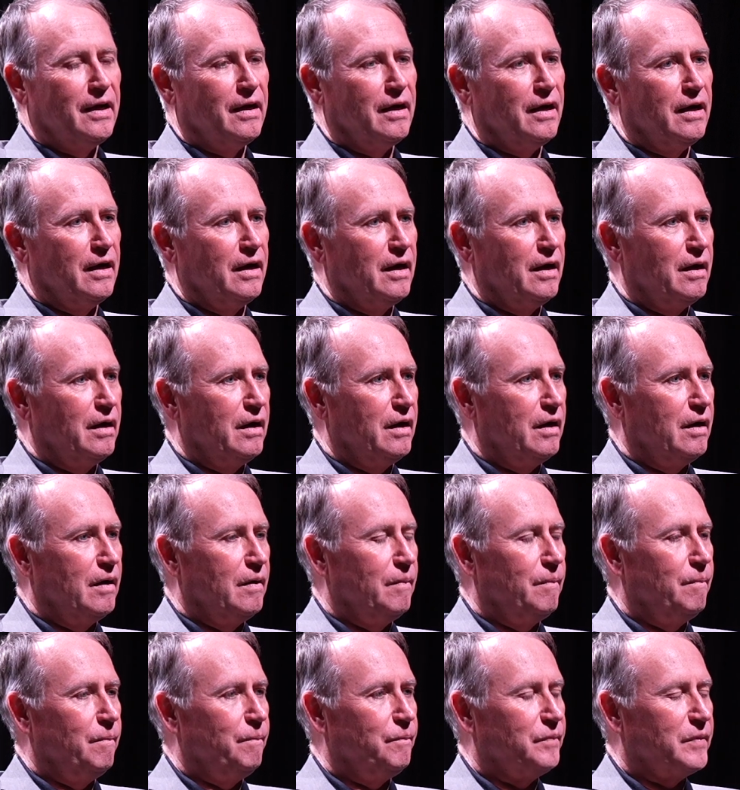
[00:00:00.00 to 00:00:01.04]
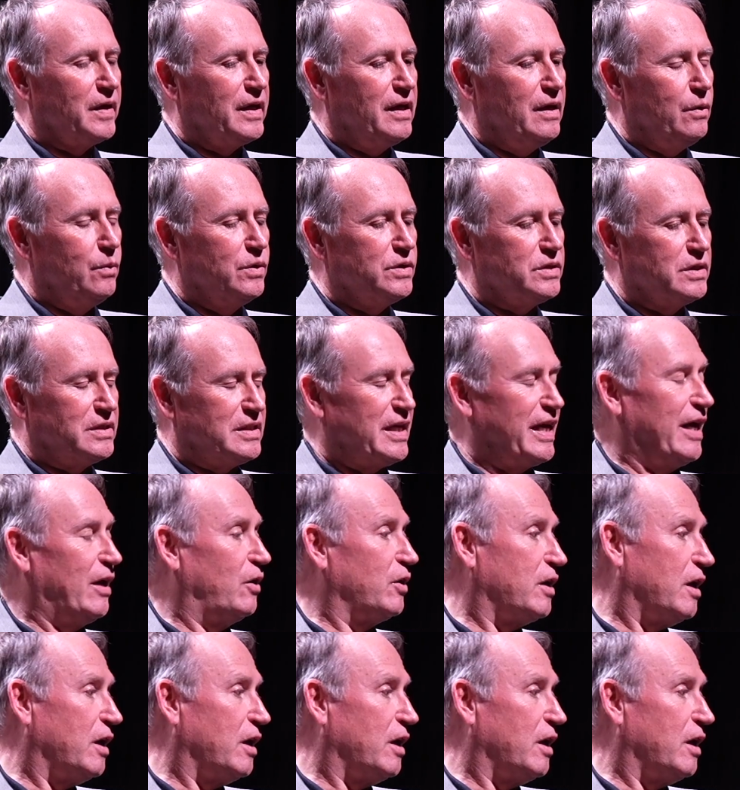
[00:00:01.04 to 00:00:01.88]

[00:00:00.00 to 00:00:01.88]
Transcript: Um, he was a tail